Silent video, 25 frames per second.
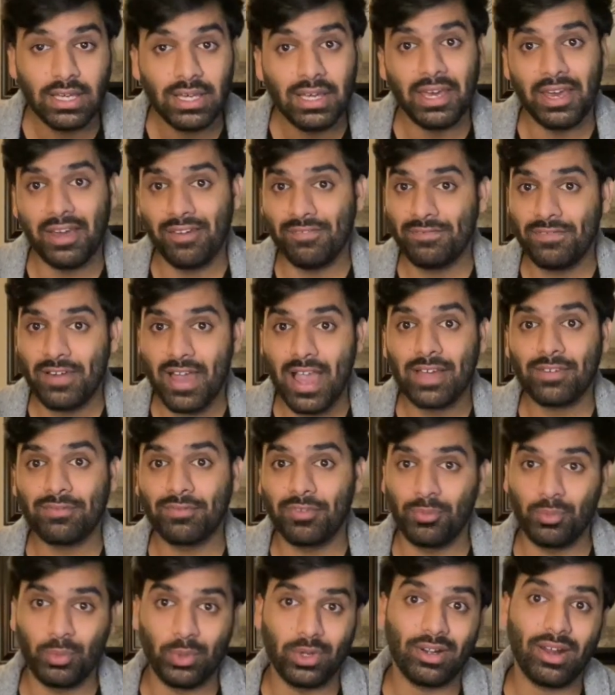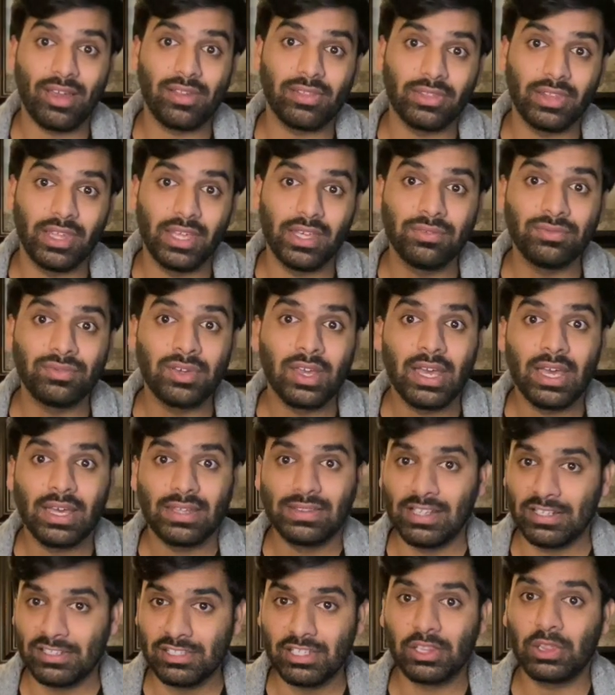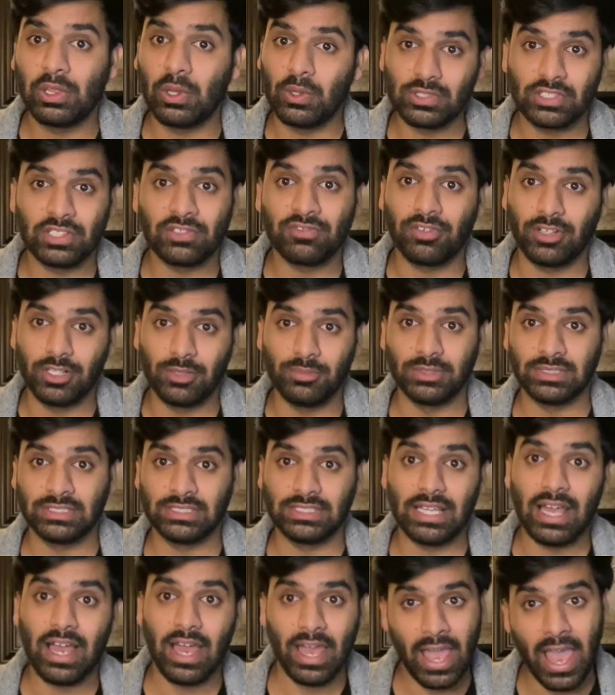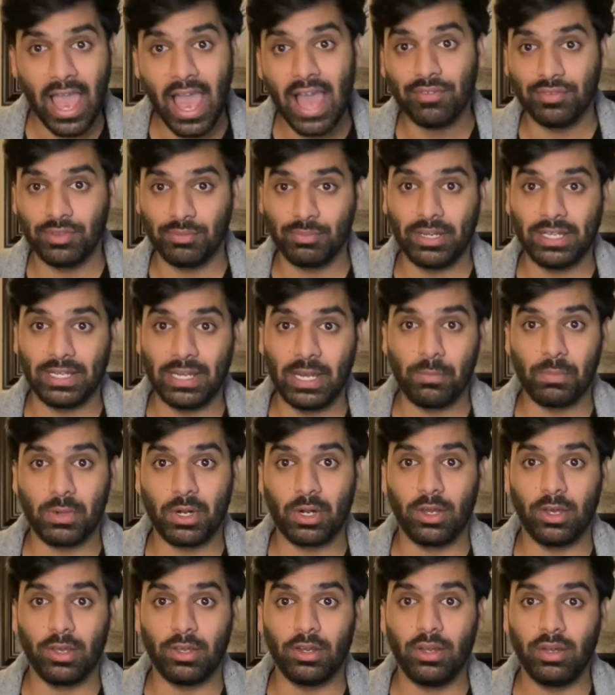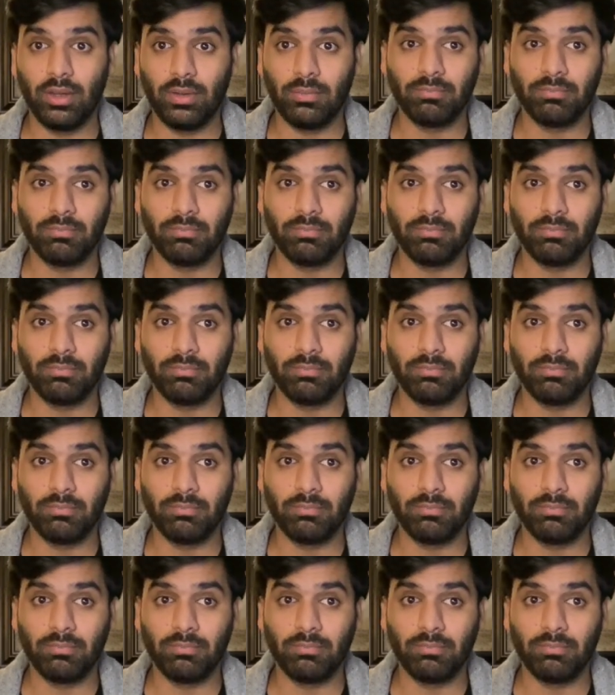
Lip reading: In fact, from where I live, that's the closest pharmacy I have in my neighborhood.